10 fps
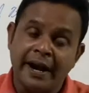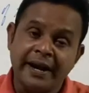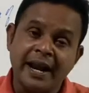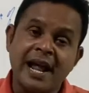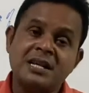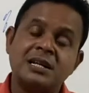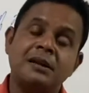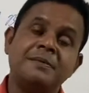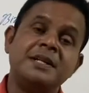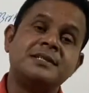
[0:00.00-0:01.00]

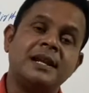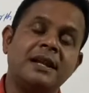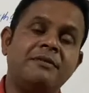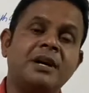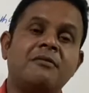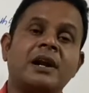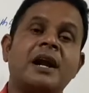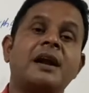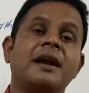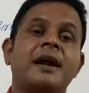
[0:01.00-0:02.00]
International means leaving our
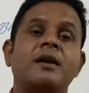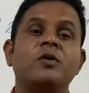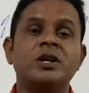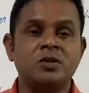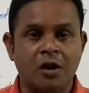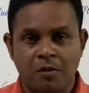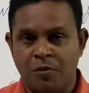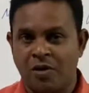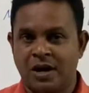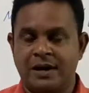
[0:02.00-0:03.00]
country and going to
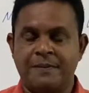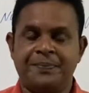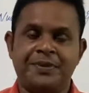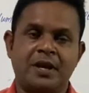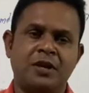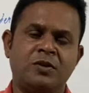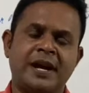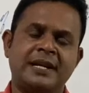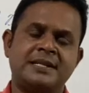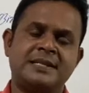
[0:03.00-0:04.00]
abroad.
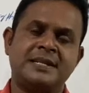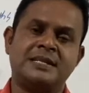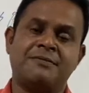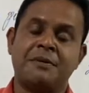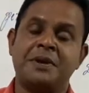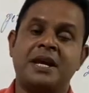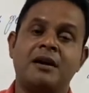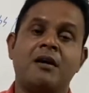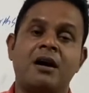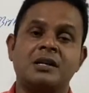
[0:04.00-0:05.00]
United States of
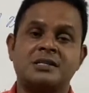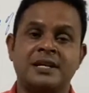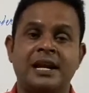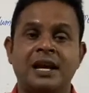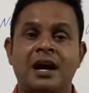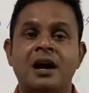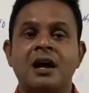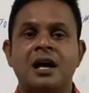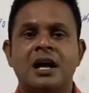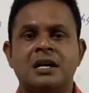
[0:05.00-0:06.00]
America,
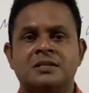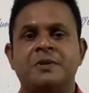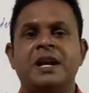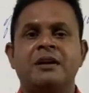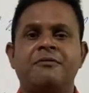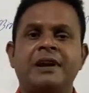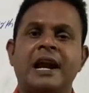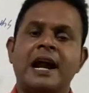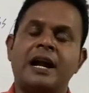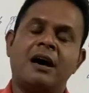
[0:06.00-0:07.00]
Australia, Sweden,
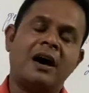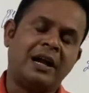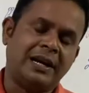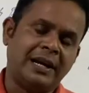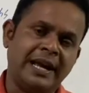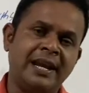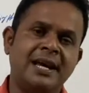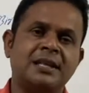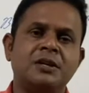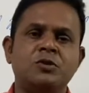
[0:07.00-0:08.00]
Finland, or any
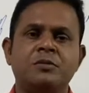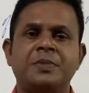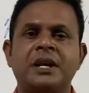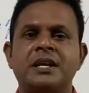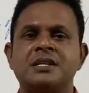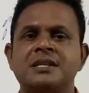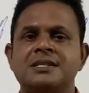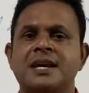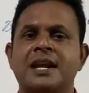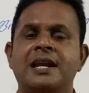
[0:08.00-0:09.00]
other European
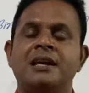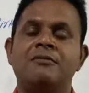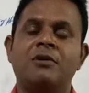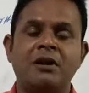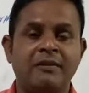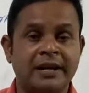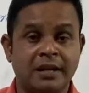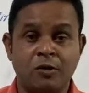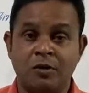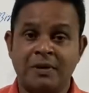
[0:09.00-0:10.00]
nations, or any worldwide the
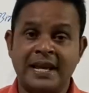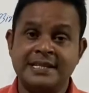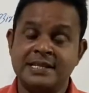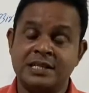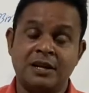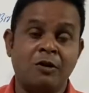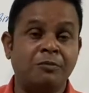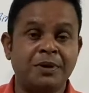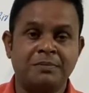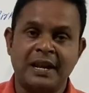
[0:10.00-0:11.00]
globalization, how
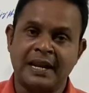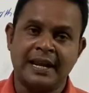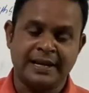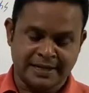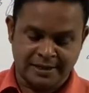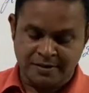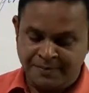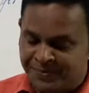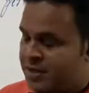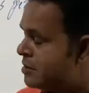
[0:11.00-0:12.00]
people are connected.